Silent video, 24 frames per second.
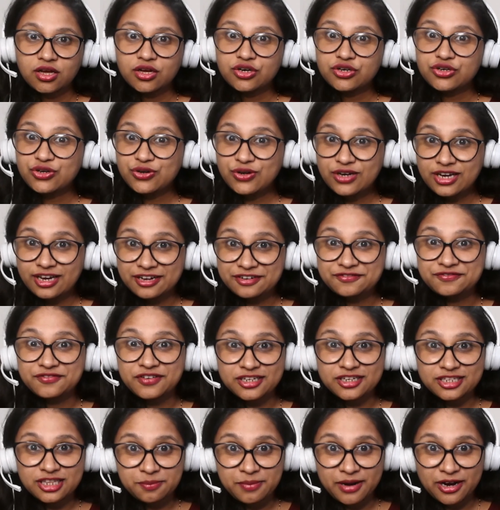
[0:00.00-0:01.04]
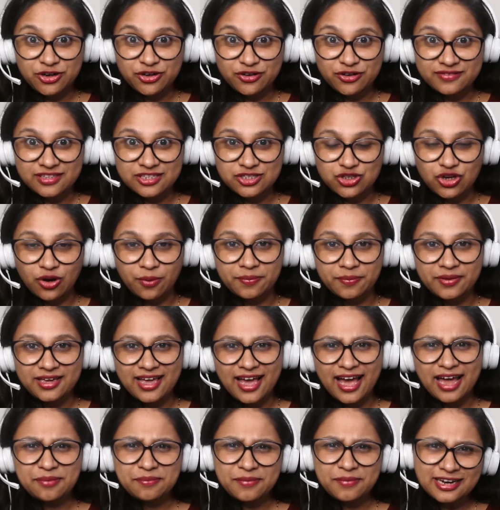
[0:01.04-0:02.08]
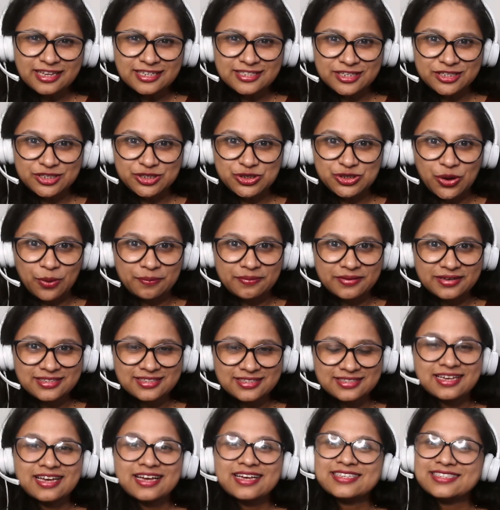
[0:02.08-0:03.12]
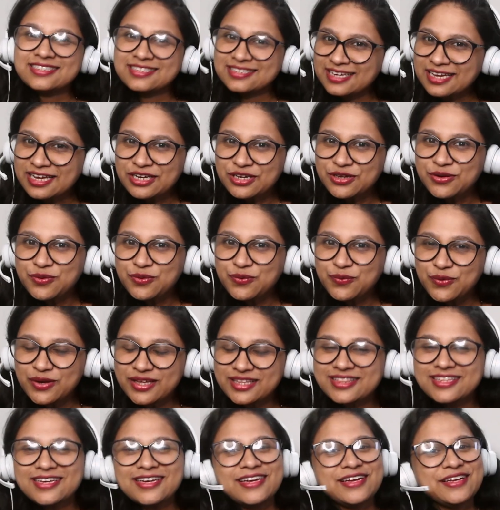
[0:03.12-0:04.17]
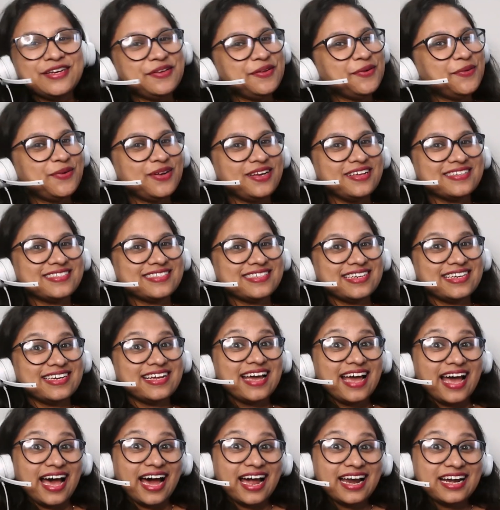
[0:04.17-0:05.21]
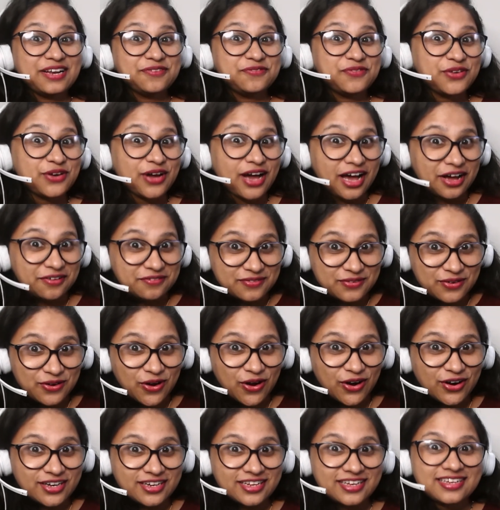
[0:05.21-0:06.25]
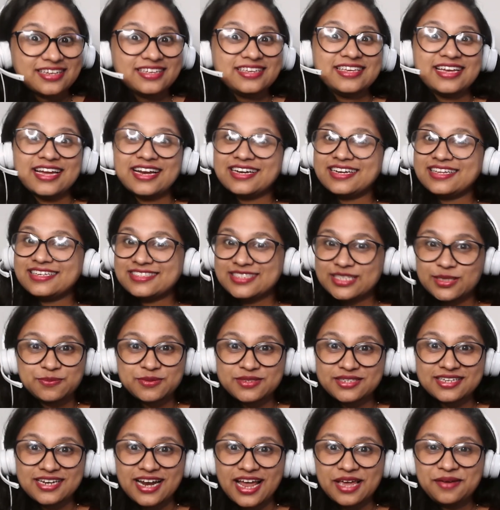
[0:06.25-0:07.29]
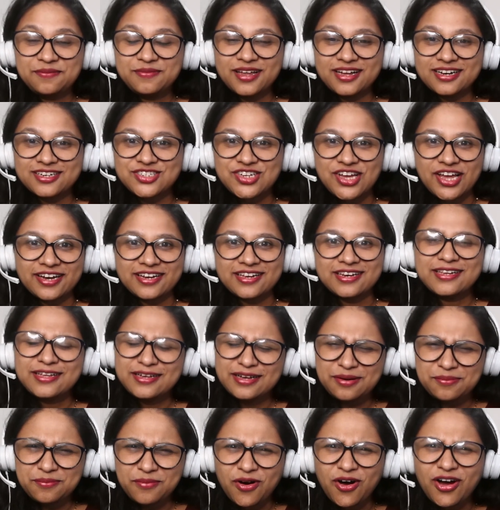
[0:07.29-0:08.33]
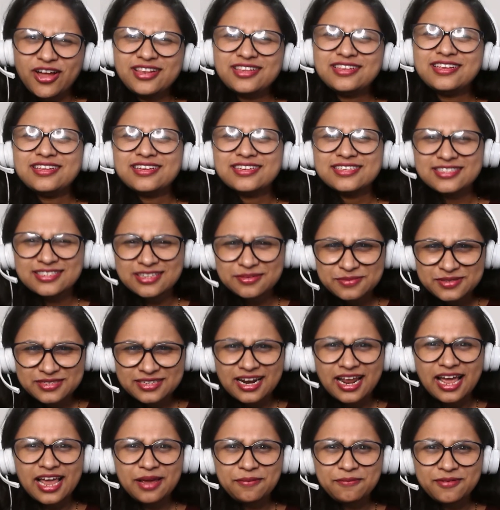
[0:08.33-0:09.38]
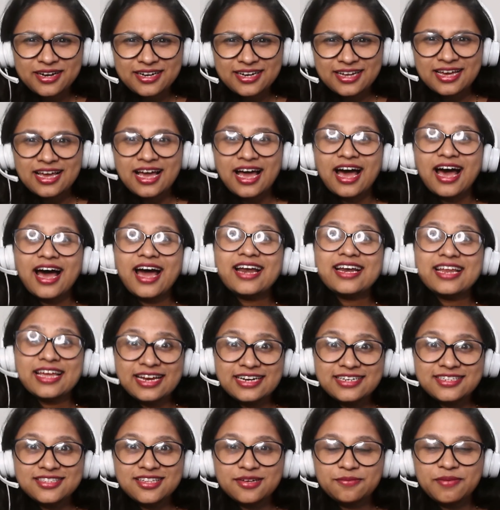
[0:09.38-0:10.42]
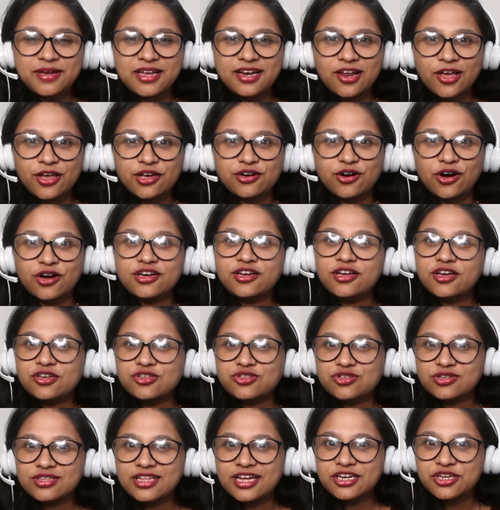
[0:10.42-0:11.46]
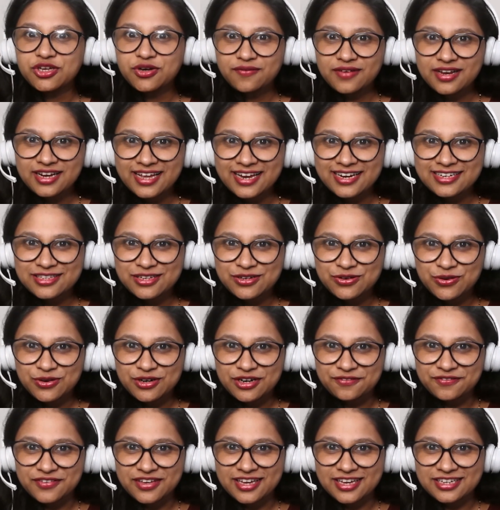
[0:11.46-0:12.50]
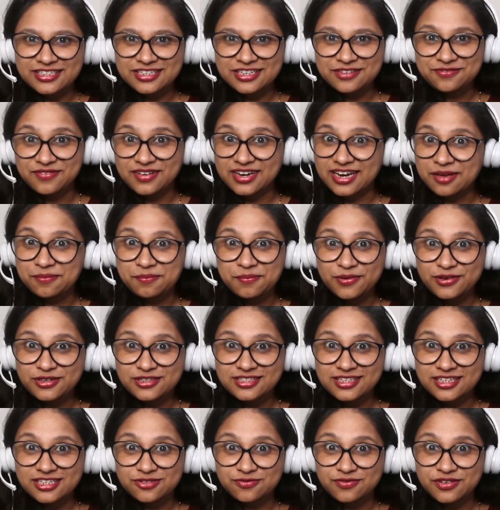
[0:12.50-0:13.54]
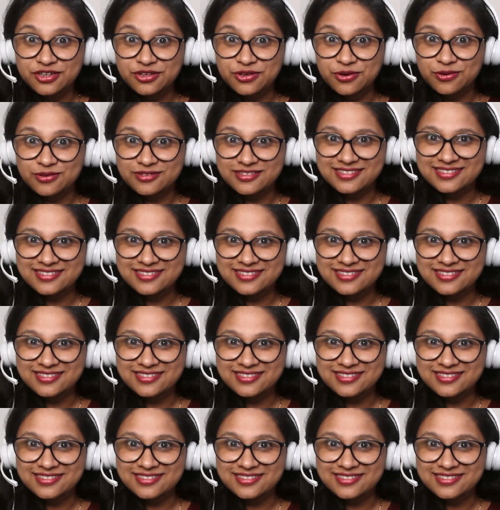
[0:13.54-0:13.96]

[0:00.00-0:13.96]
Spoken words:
To learn further part of this topic and many such topics, stay tuned with Nucleus-Ed. And if you have not yet subscribed our channel, come on, subscribe it and hit the bell icon so that you will get the notification when I put such videos.